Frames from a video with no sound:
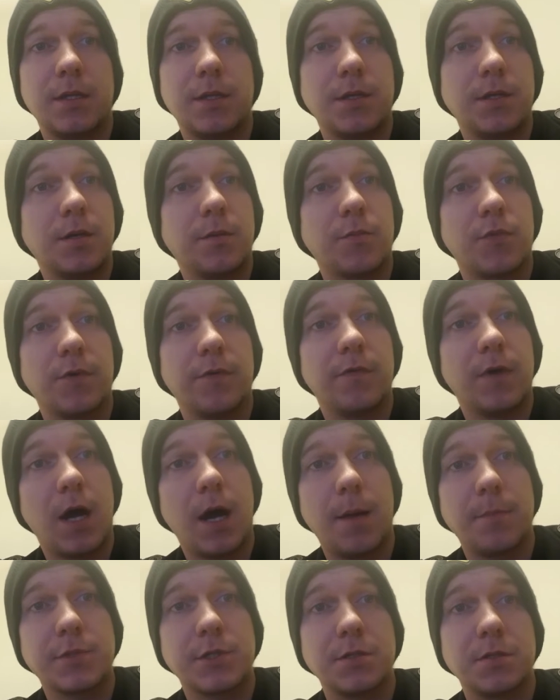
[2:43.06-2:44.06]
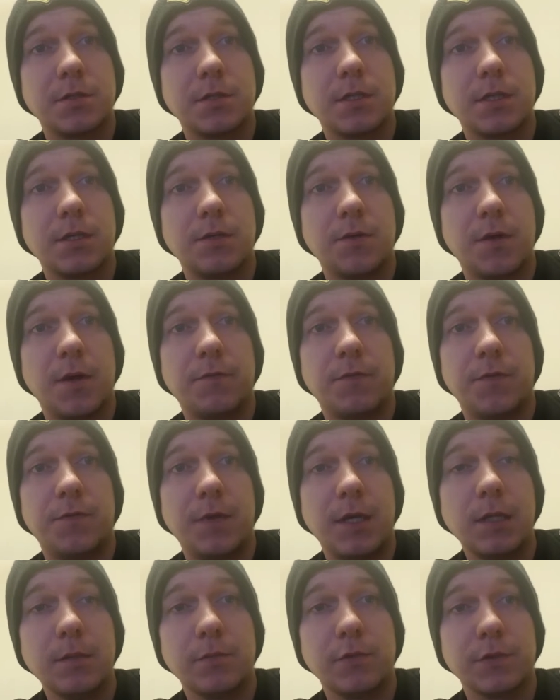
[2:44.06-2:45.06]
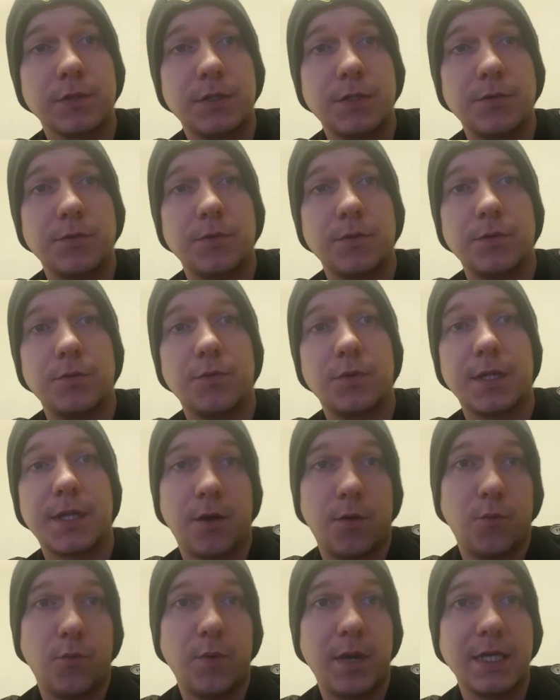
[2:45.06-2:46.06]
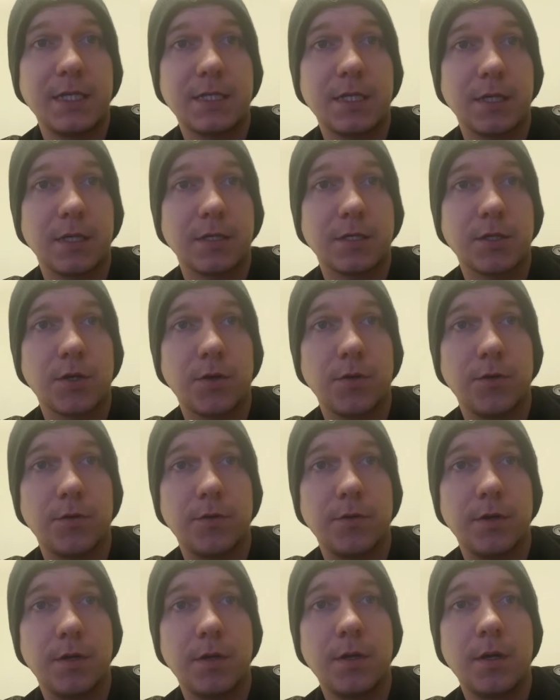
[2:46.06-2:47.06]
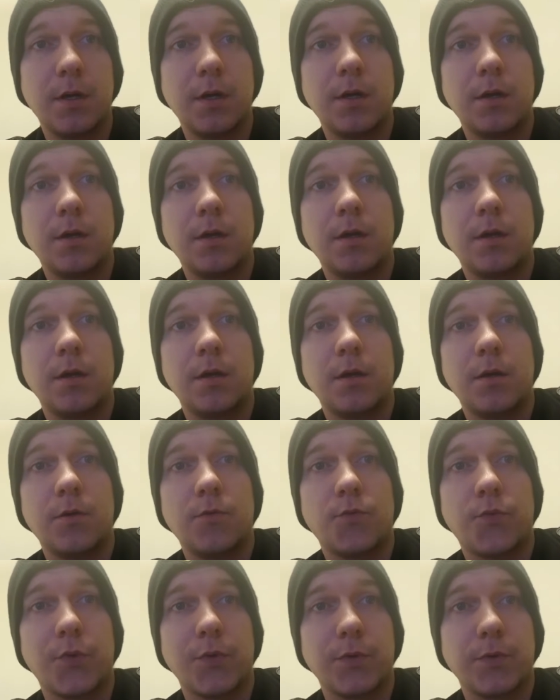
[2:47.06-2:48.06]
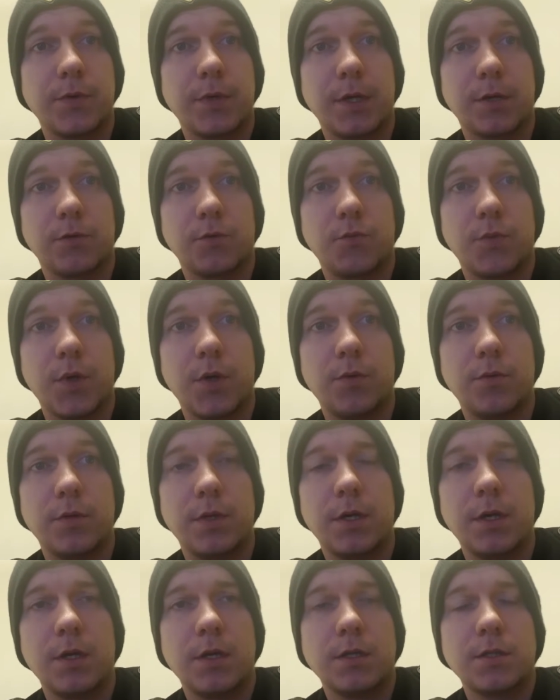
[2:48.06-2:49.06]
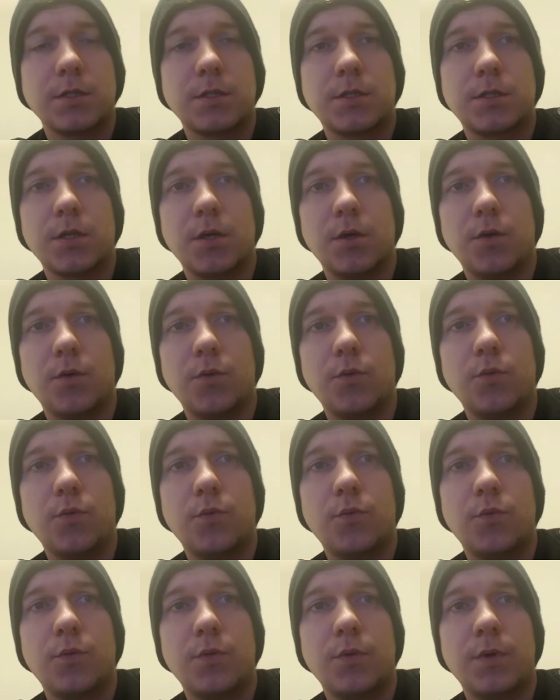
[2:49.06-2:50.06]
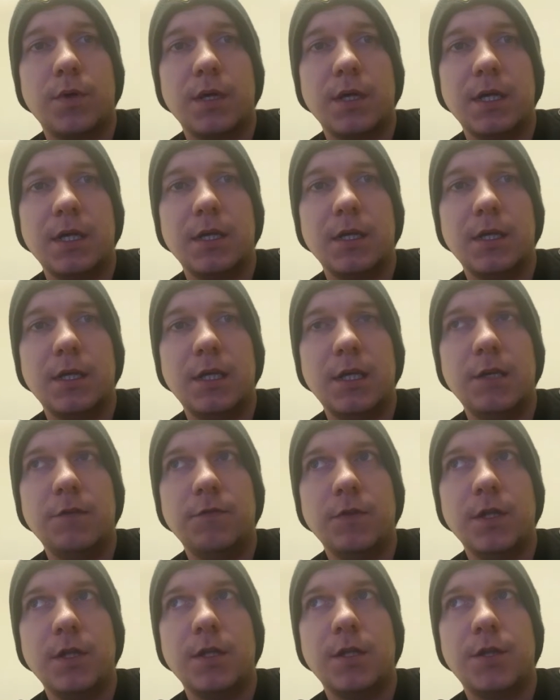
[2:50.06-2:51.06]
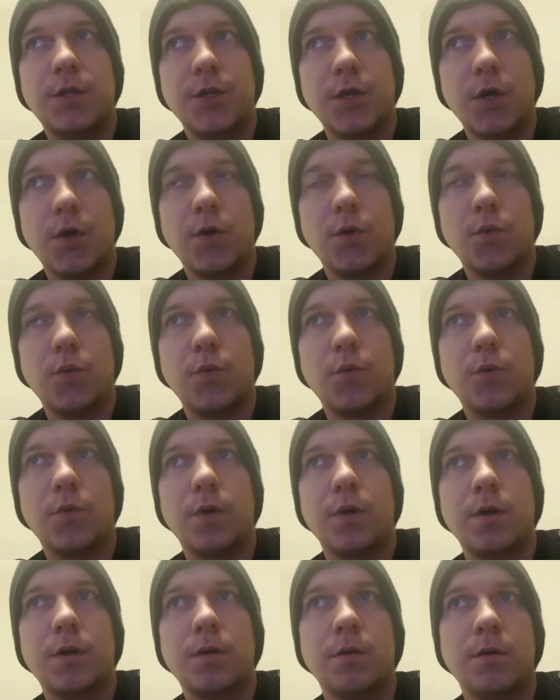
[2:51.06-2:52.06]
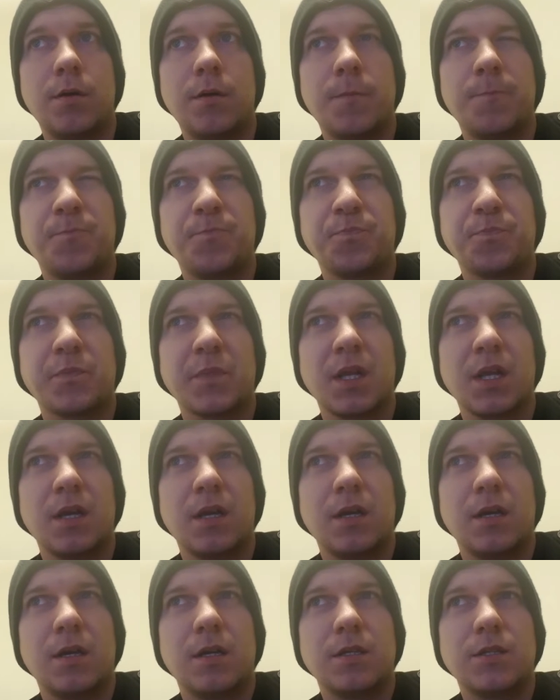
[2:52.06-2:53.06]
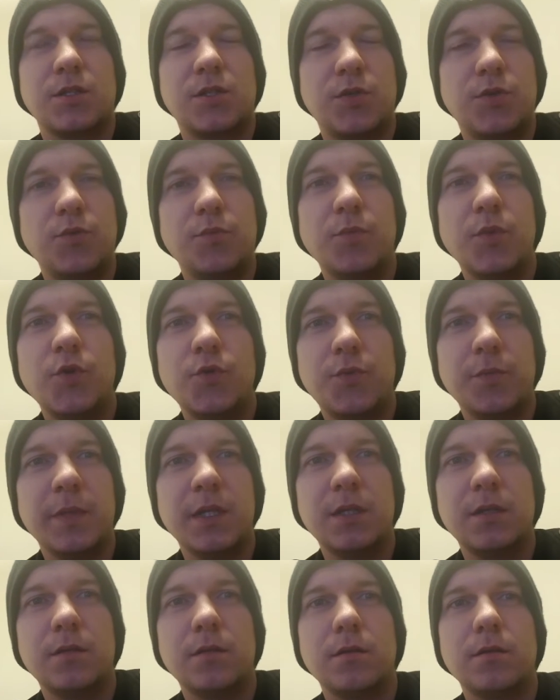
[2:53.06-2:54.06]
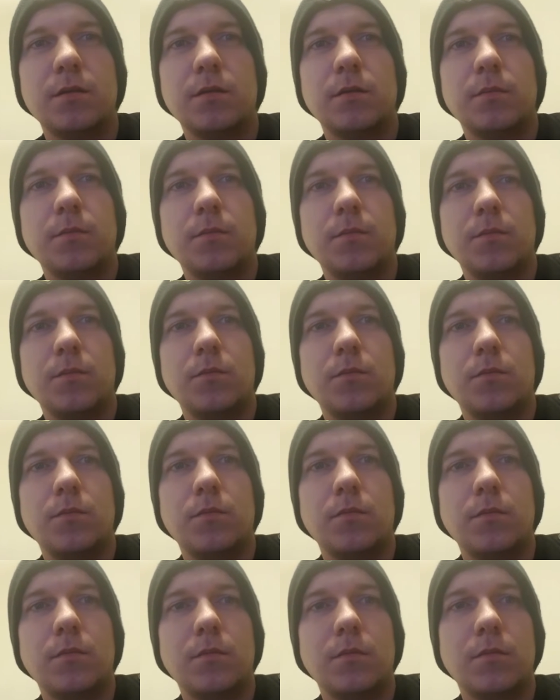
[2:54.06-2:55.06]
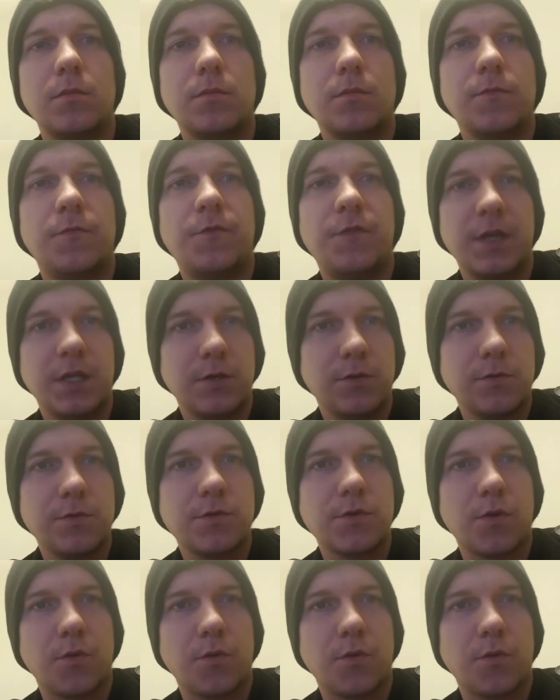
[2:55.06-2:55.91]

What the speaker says: the number of options that you have available to you without wasting a turn further down the road. So even though 2 movement figures are